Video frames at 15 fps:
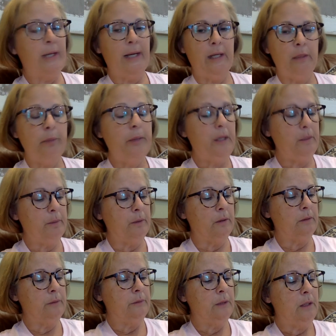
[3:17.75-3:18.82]
and
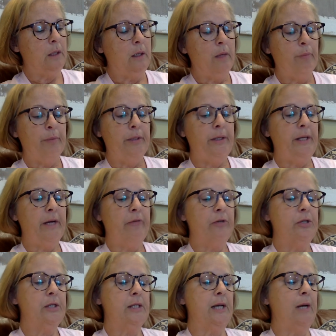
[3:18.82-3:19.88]
people but never
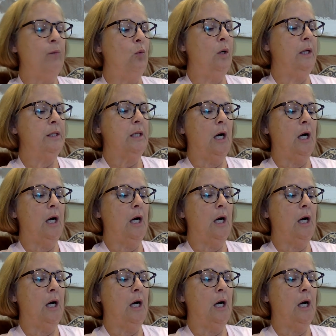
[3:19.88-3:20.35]
the same ones,